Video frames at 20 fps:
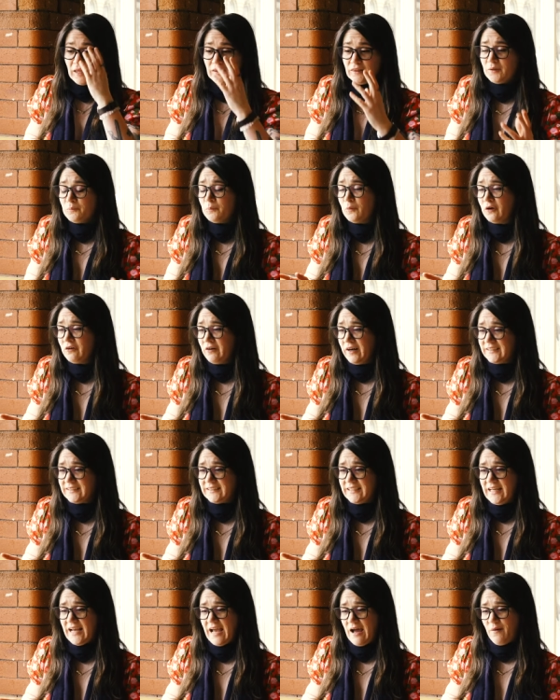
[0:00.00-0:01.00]
the more I
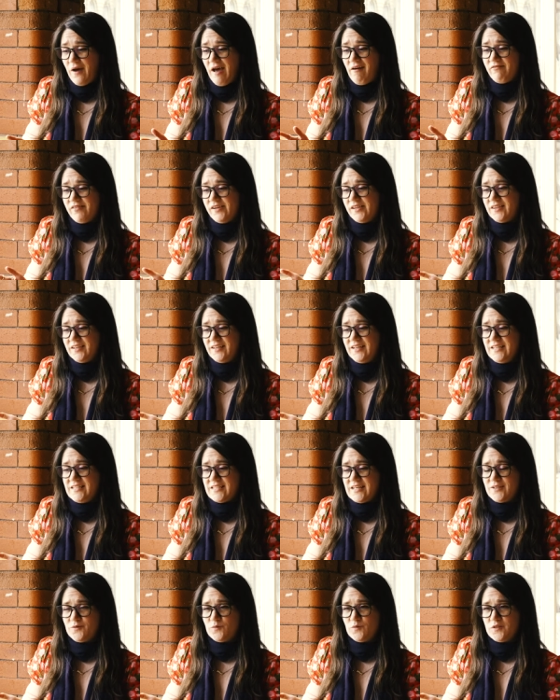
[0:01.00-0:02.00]
see how everything he
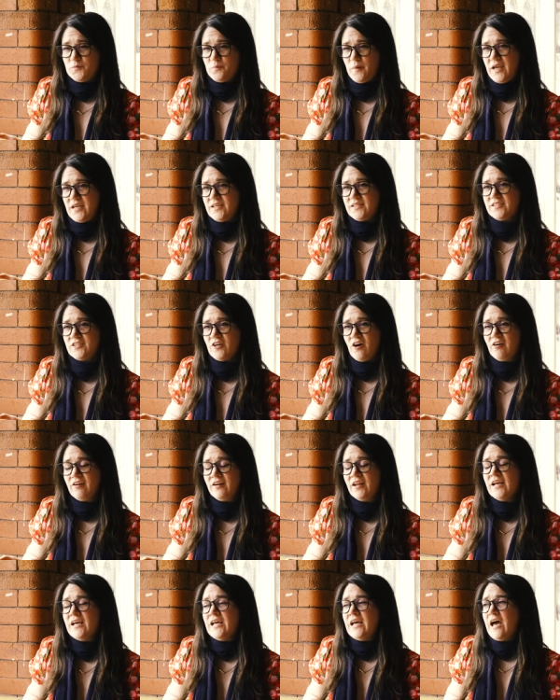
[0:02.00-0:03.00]
did was based on
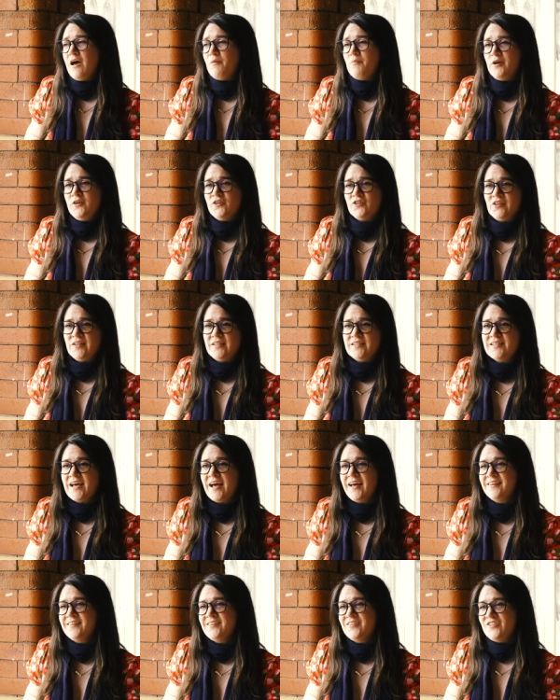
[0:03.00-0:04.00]
emotional
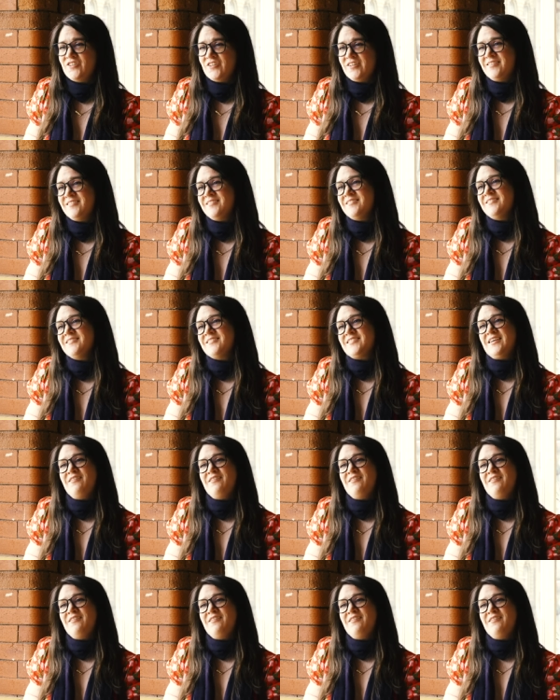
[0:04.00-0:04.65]
intelligence.